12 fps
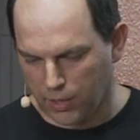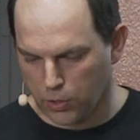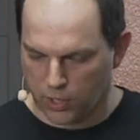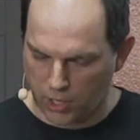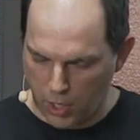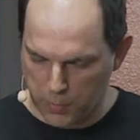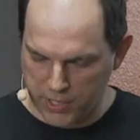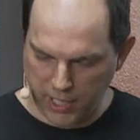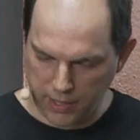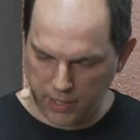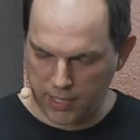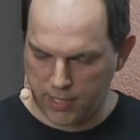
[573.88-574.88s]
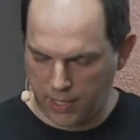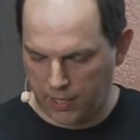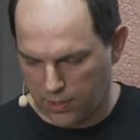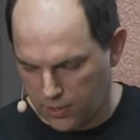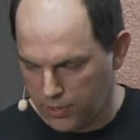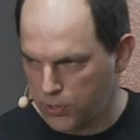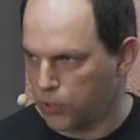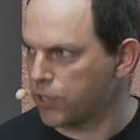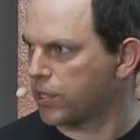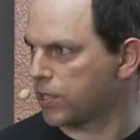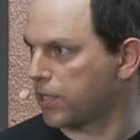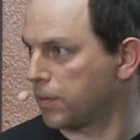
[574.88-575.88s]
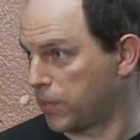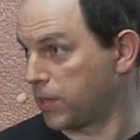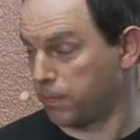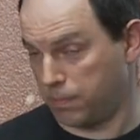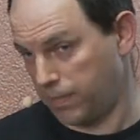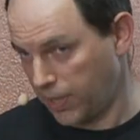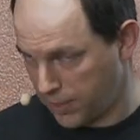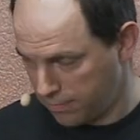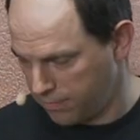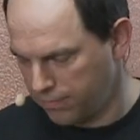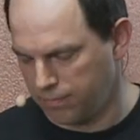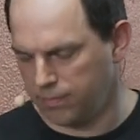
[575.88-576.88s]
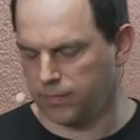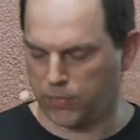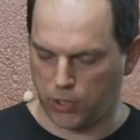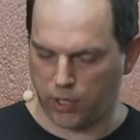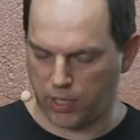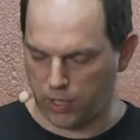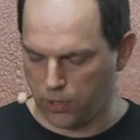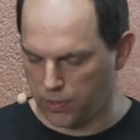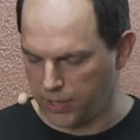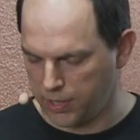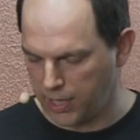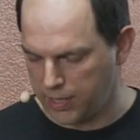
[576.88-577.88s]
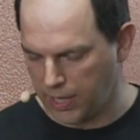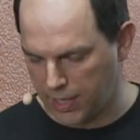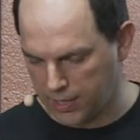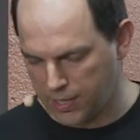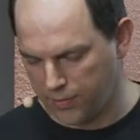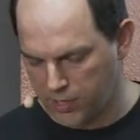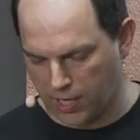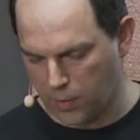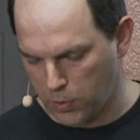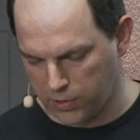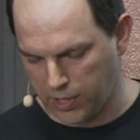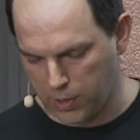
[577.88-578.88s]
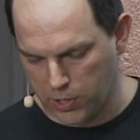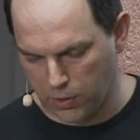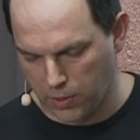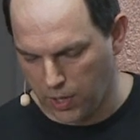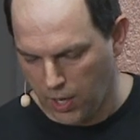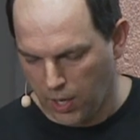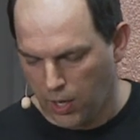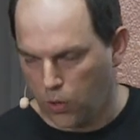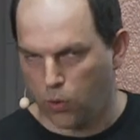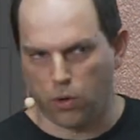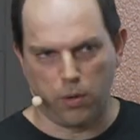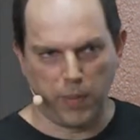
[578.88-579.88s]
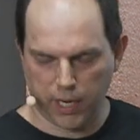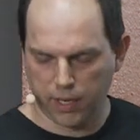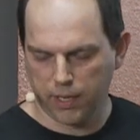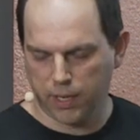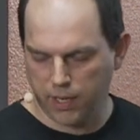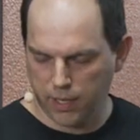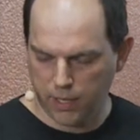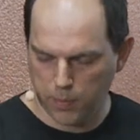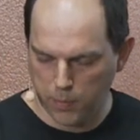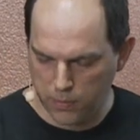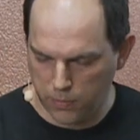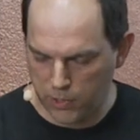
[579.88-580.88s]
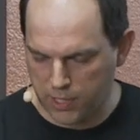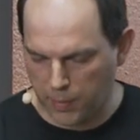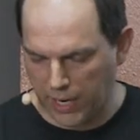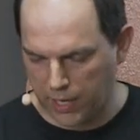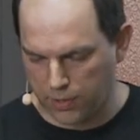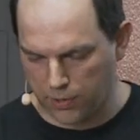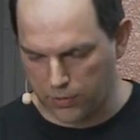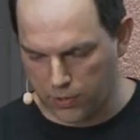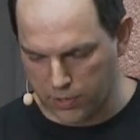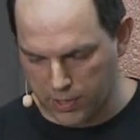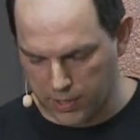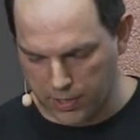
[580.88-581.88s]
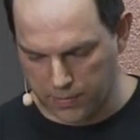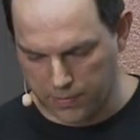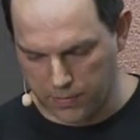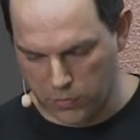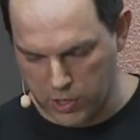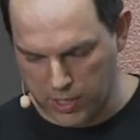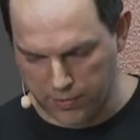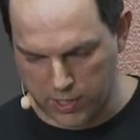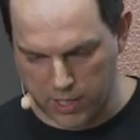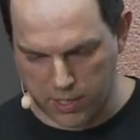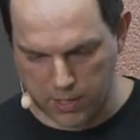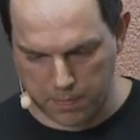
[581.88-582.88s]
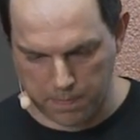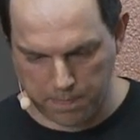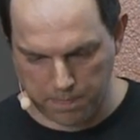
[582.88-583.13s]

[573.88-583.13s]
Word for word: You can compensate these either on the source systems, by not including the daylight savings time or the time zone, or by, uh, with some hacker, of course, in the receiving system.